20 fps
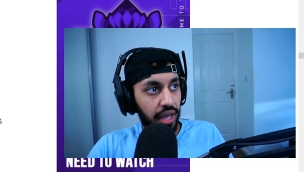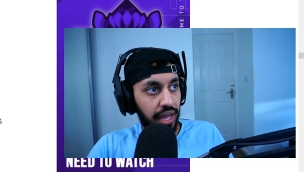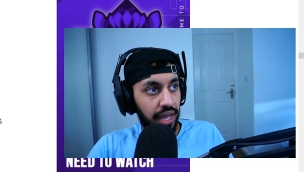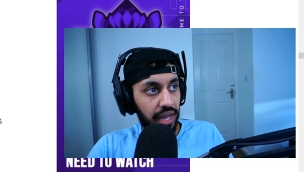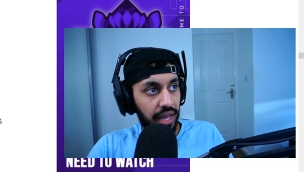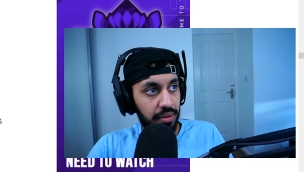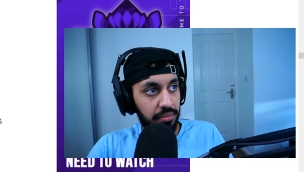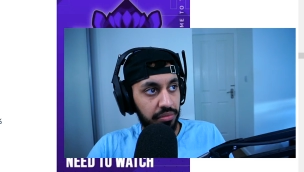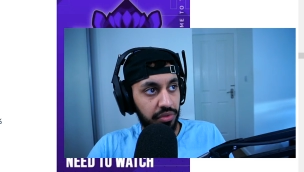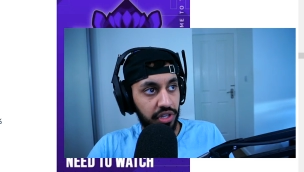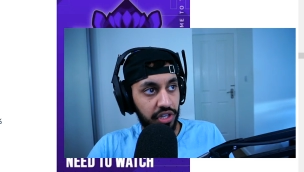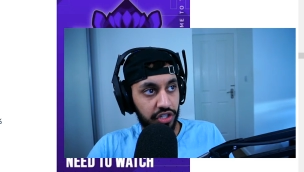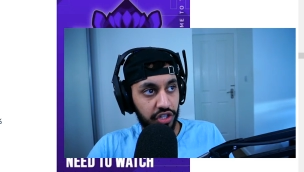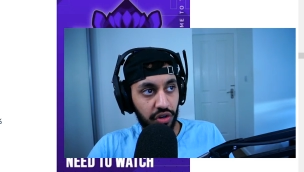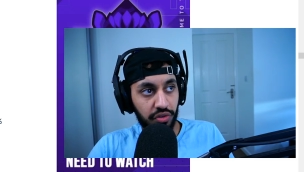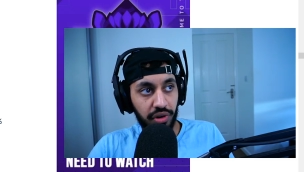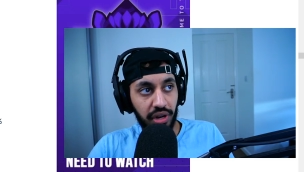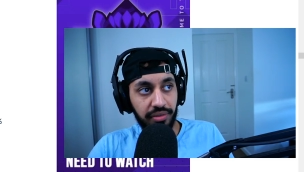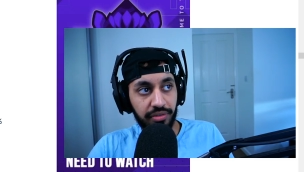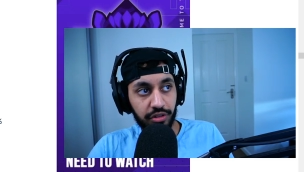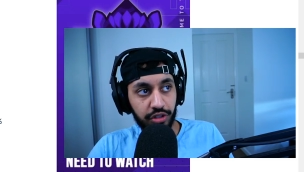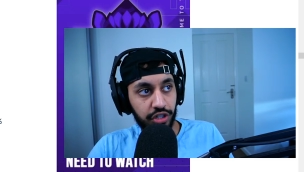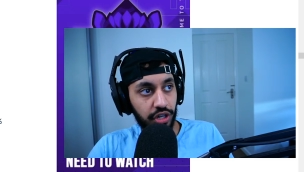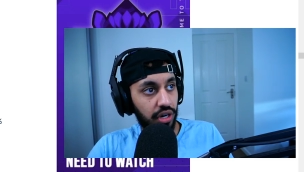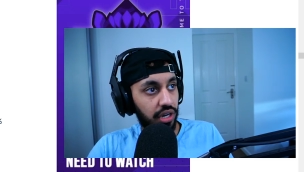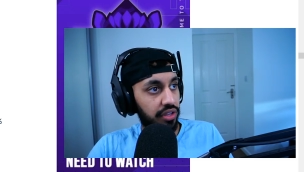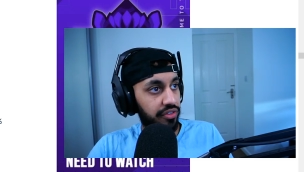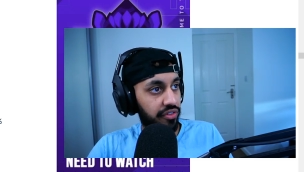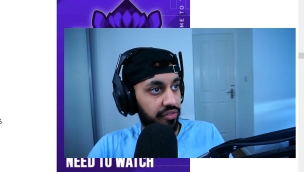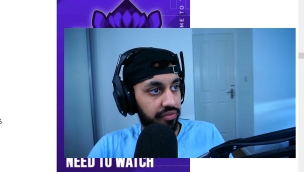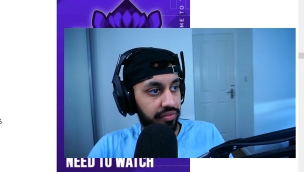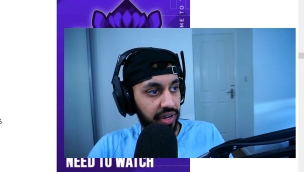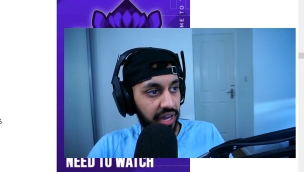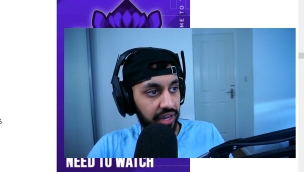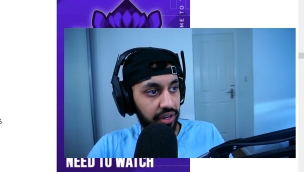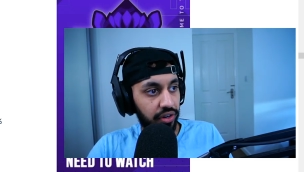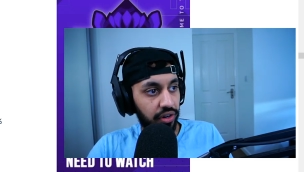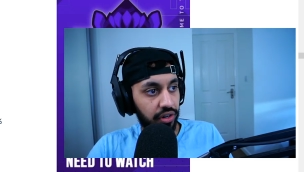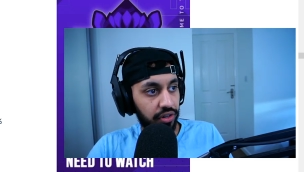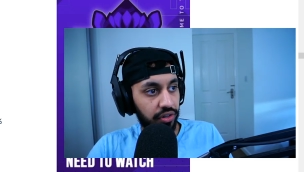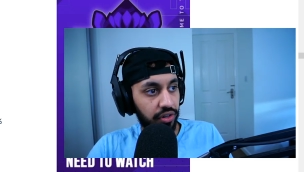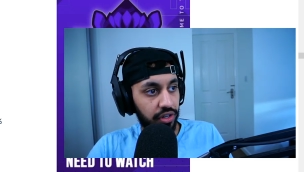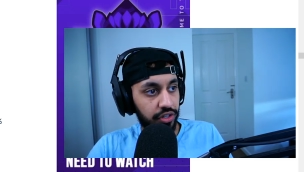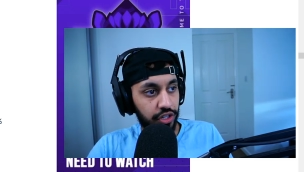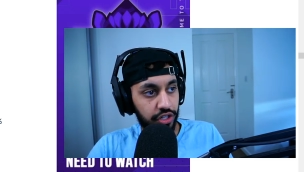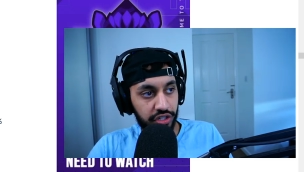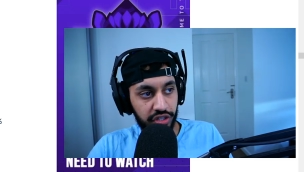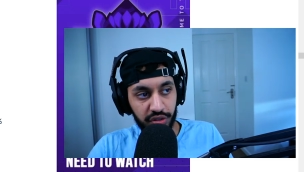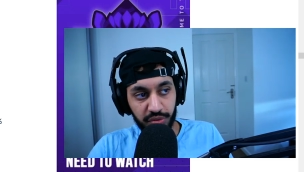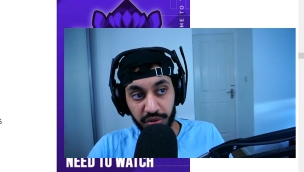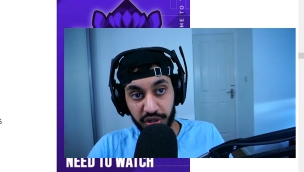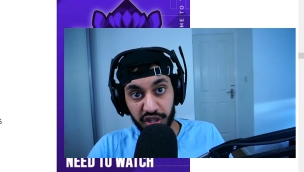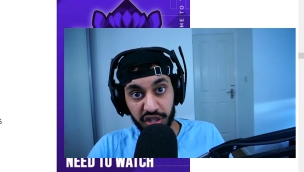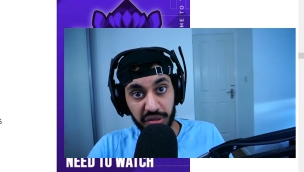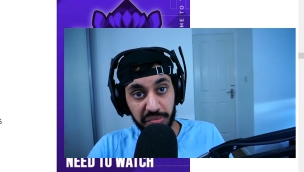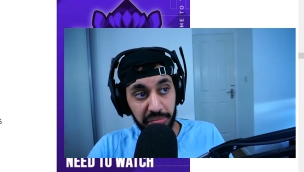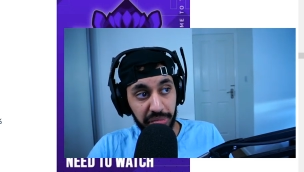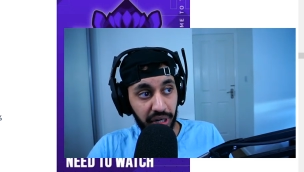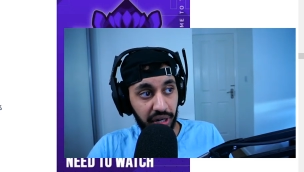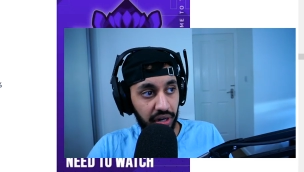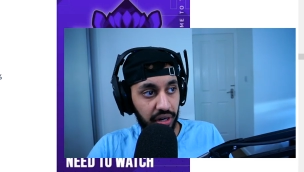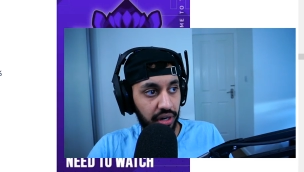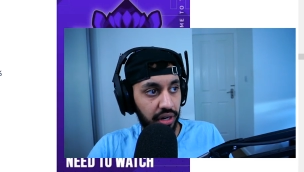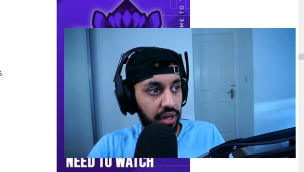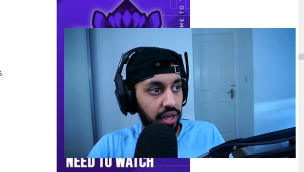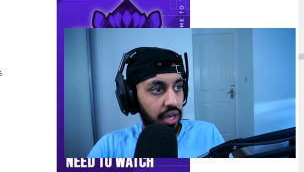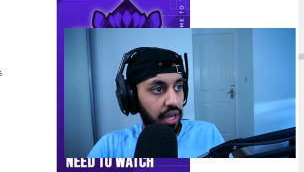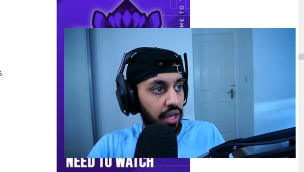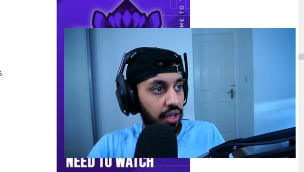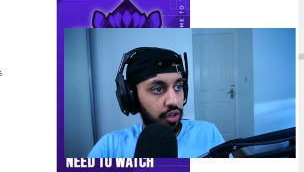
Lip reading: the Assault Rifle Charlie from Vanguard got adjusted, which is the bar,